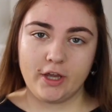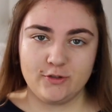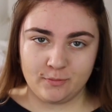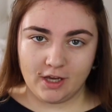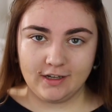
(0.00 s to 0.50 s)
Okay,
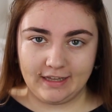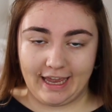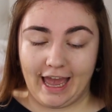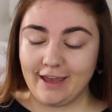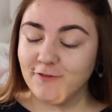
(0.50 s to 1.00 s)
so I'm not gonna
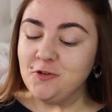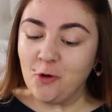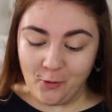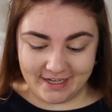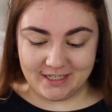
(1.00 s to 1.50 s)
lie, I have
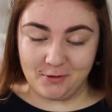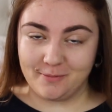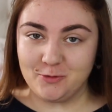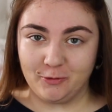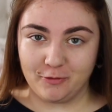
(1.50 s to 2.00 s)
no idea what
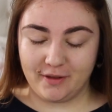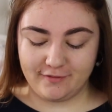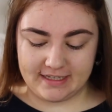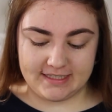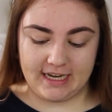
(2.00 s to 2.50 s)
I'm doing with my
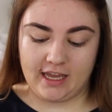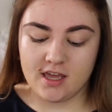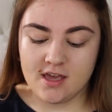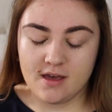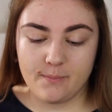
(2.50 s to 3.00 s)
face
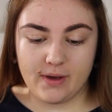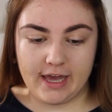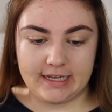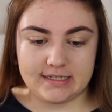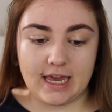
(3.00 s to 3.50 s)
today,
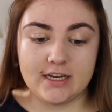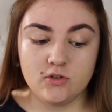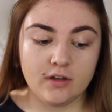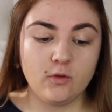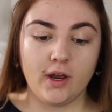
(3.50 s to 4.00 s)
but I
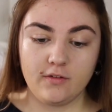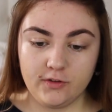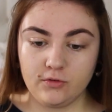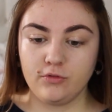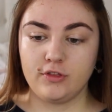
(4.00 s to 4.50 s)
do have quite a
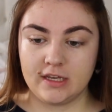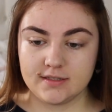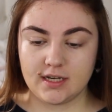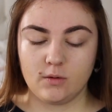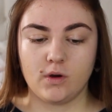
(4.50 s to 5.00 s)
few new
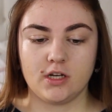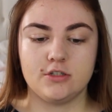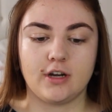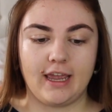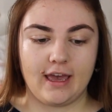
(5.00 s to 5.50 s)
things that I want
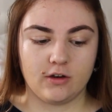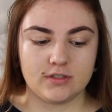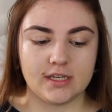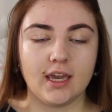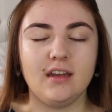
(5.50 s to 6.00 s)
to try
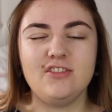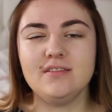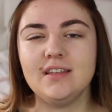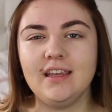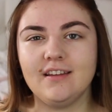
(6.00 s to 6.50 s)
out and kind of
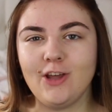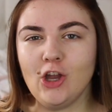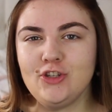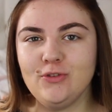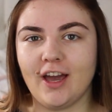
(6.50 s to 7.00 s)
just
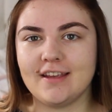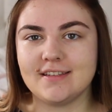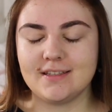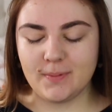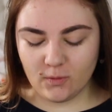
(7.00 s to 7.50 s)
talk to you
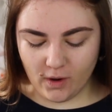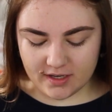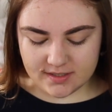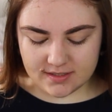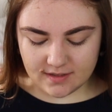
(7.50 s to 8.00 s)
guys. It's been a
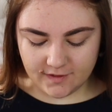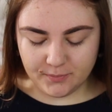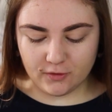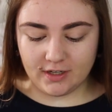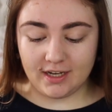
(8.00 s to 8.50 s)
while since I've
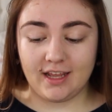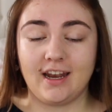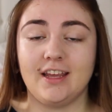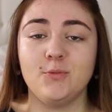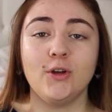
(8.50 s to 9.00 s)
uploaded
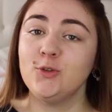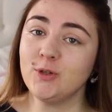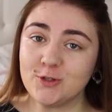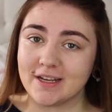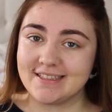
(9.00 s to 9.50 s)
and I want
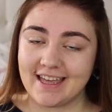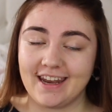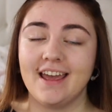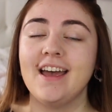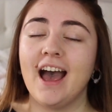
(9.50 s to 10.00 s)
to address that.